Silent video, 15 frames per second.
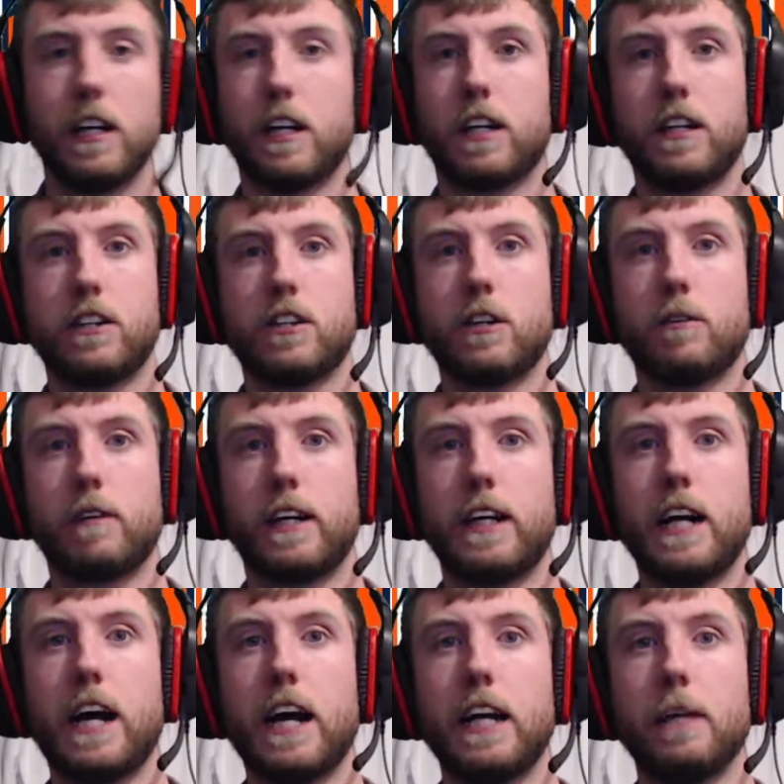considering
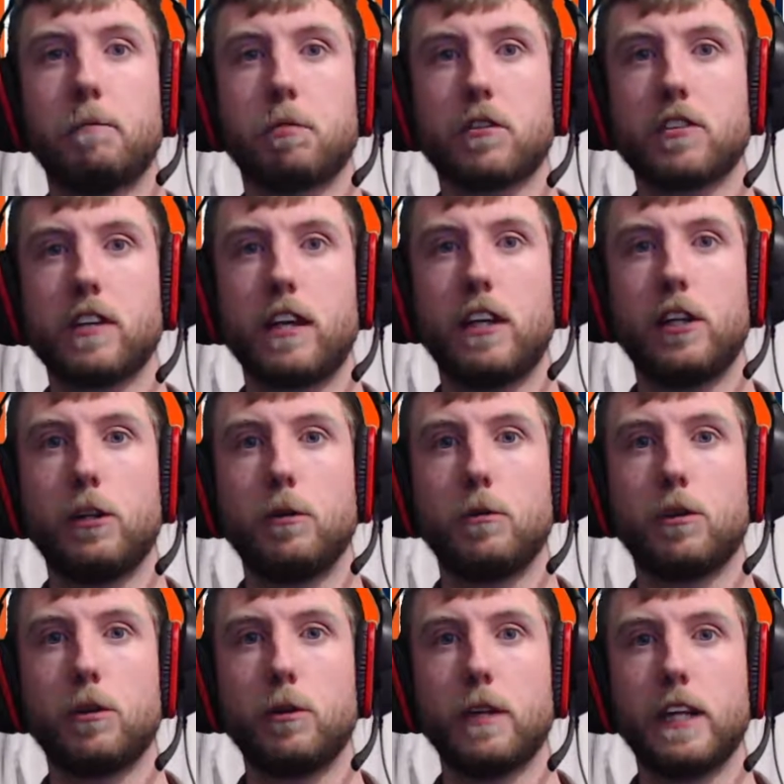90% of you
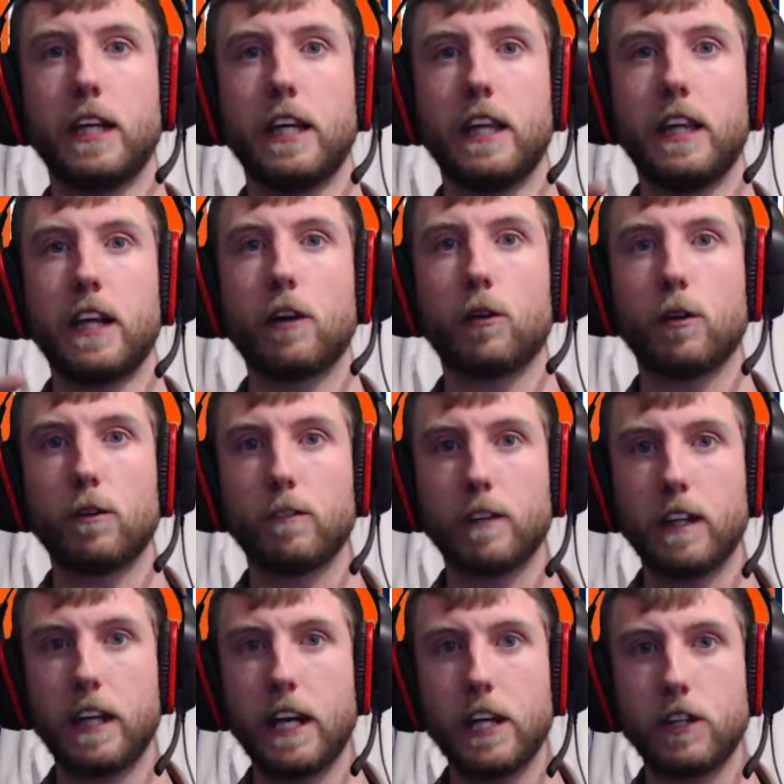tuning in that are over
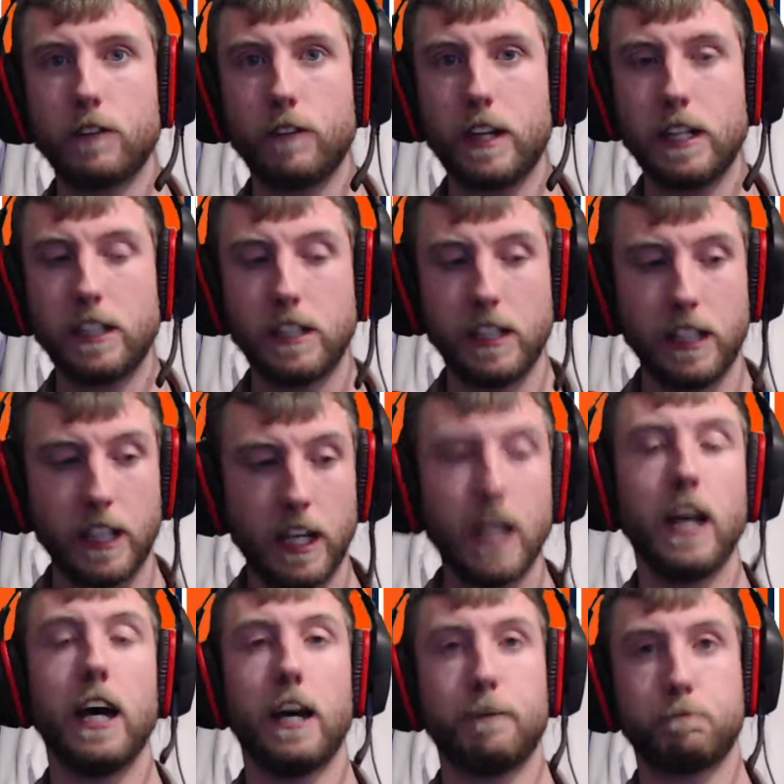the age of 18
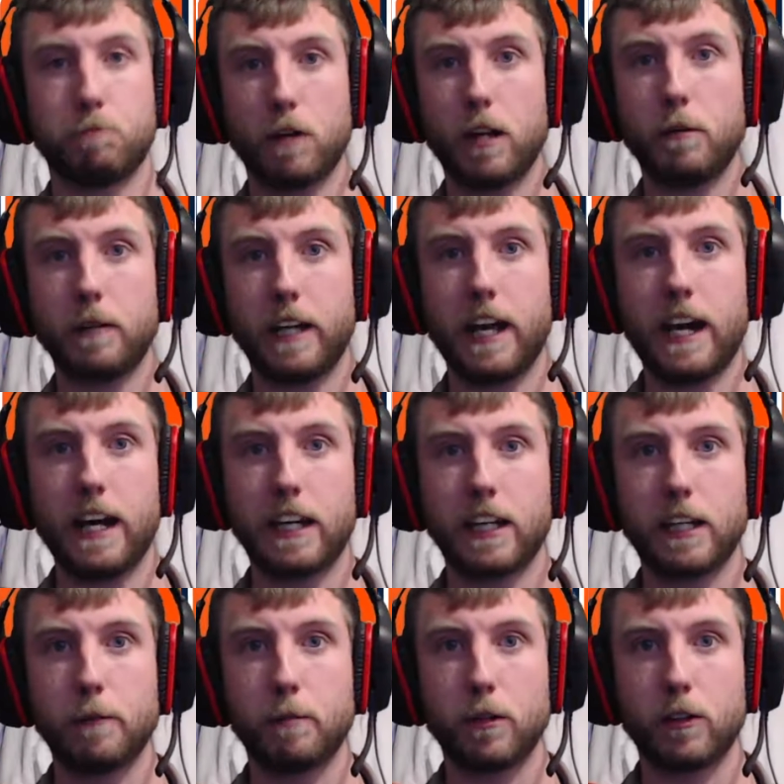have probably had a
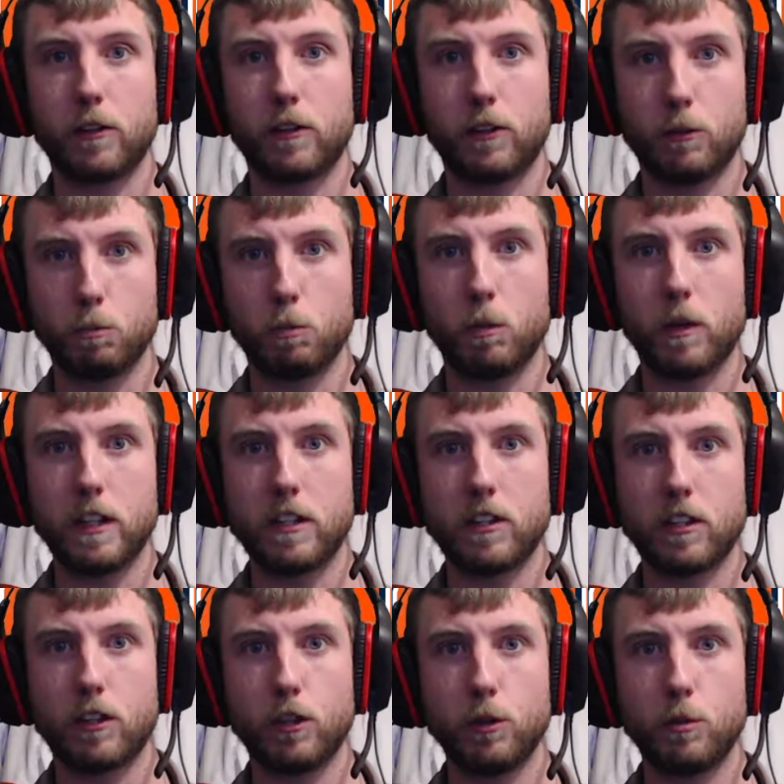couple of 1s,
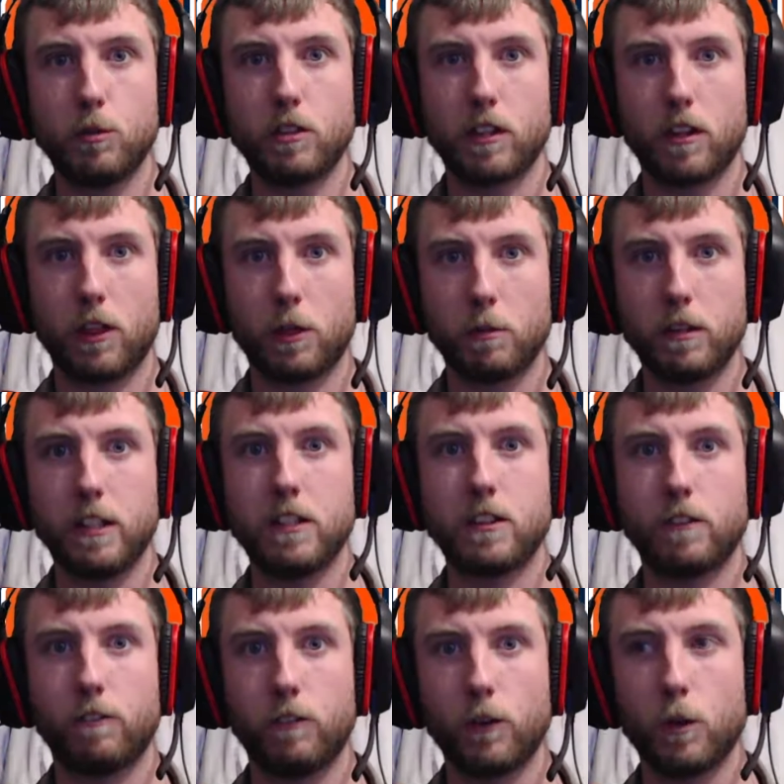2s, 3s,
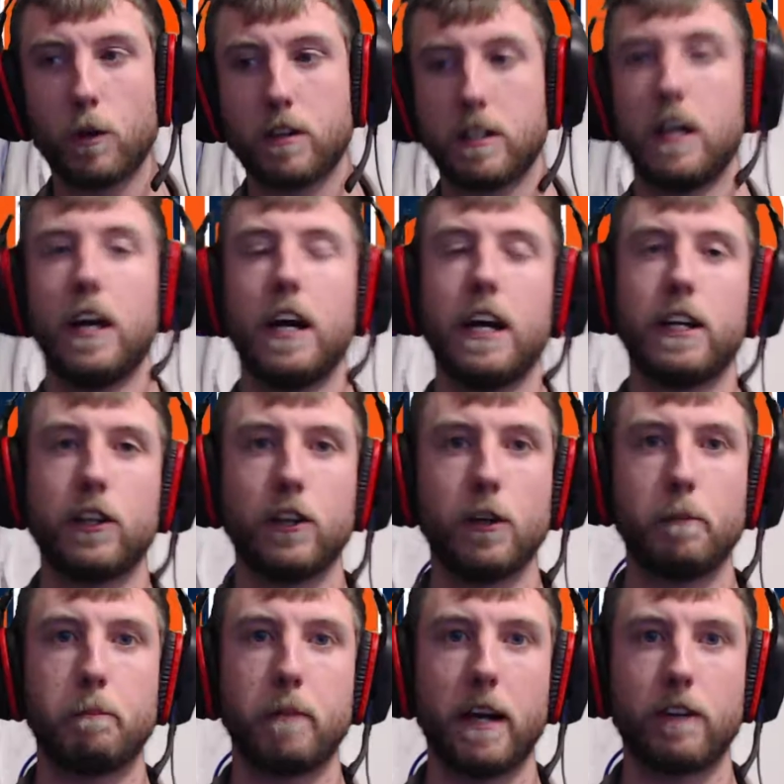4s,
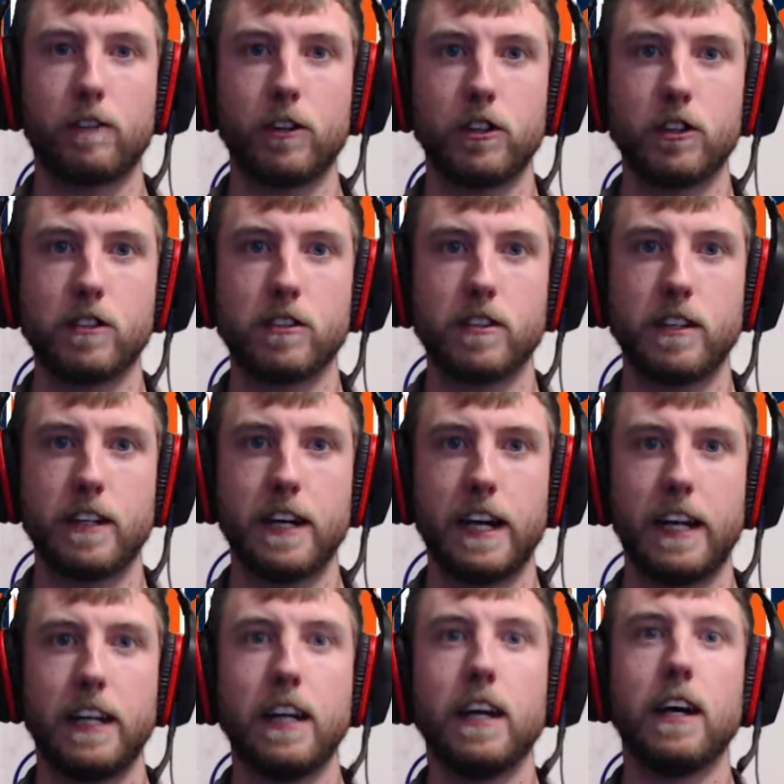adult beverages
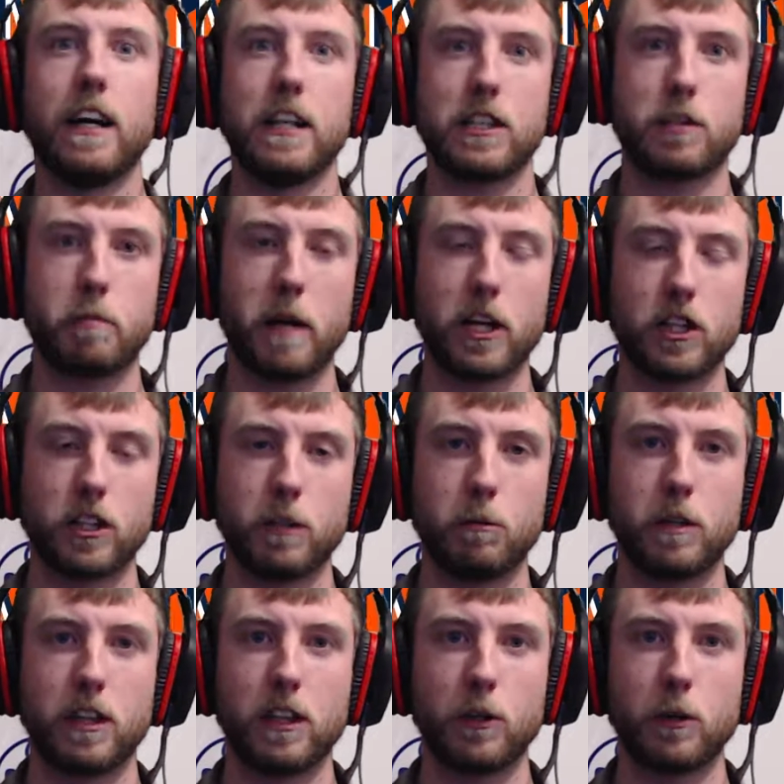tonight, especially
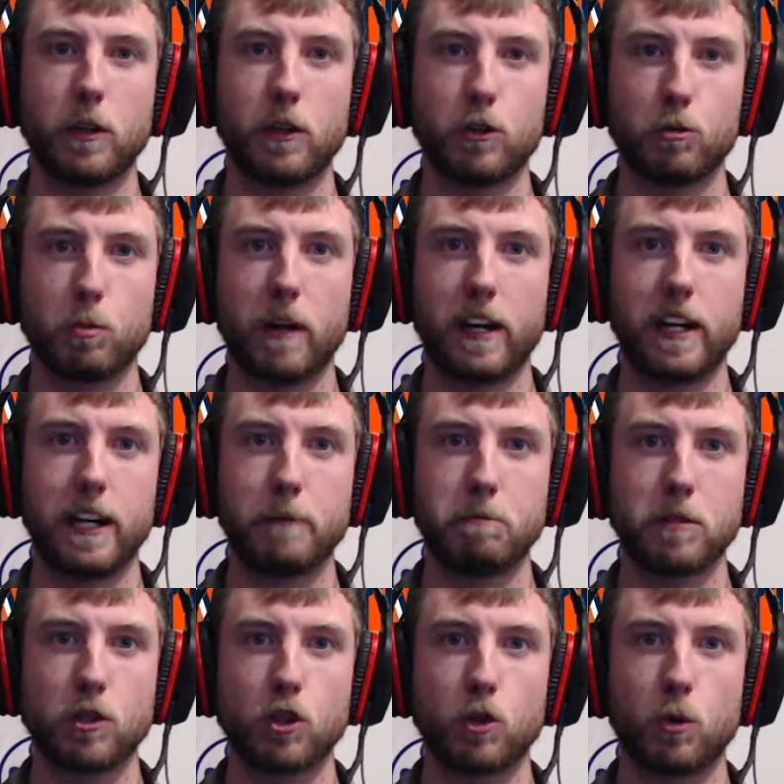with the Oilers running up a
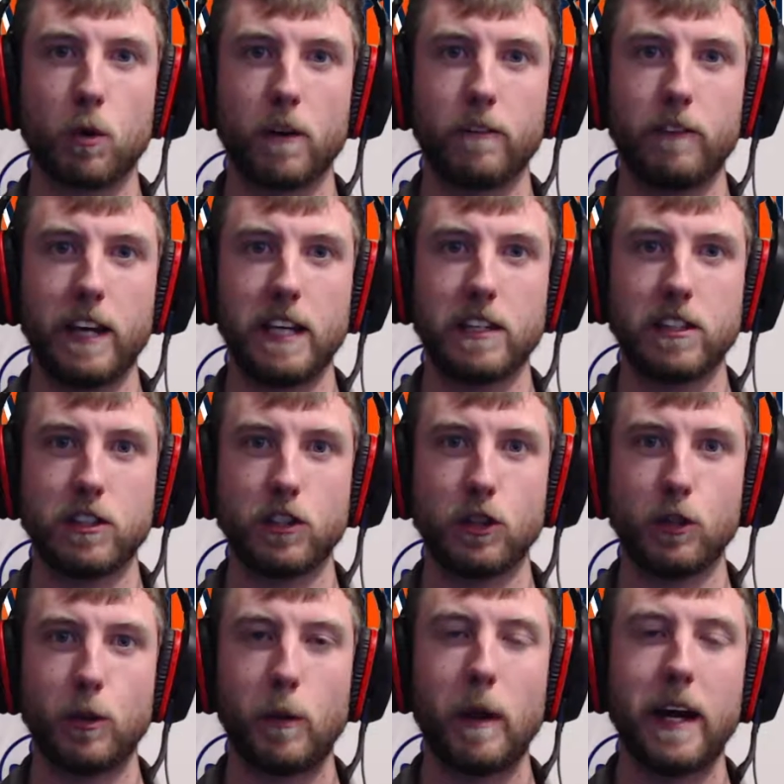score of
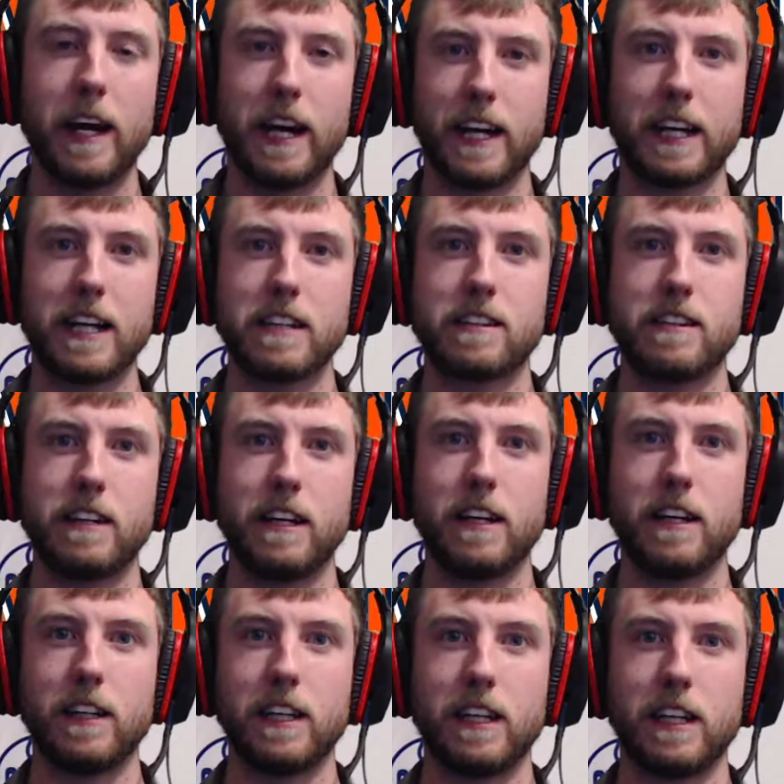8-2 against the
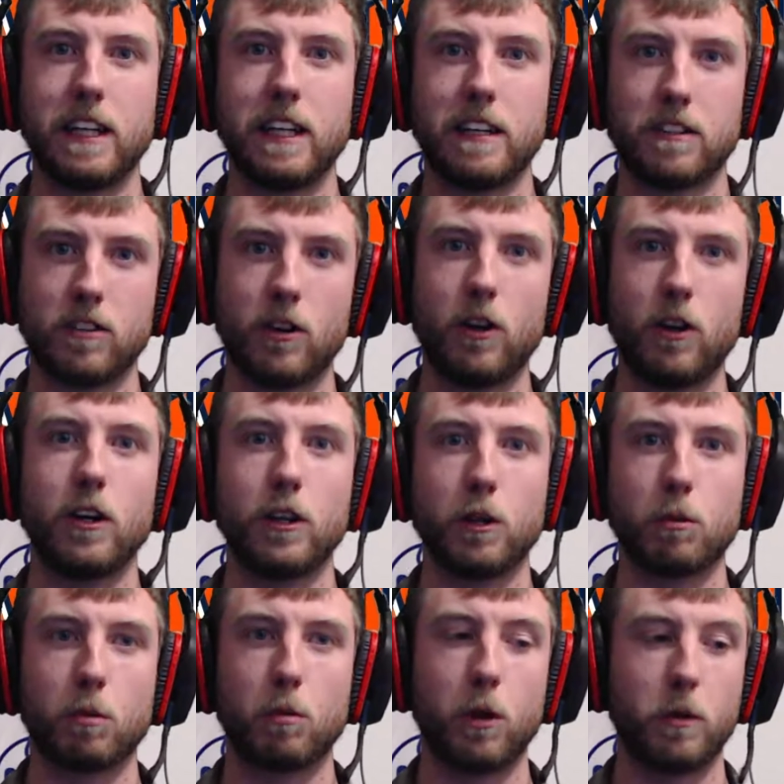LA Kings on the
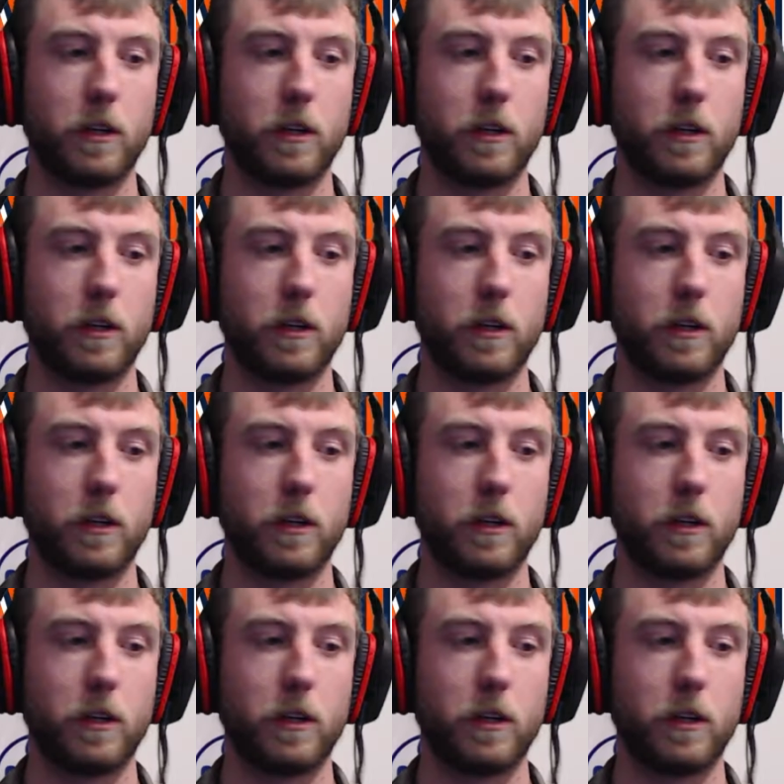road.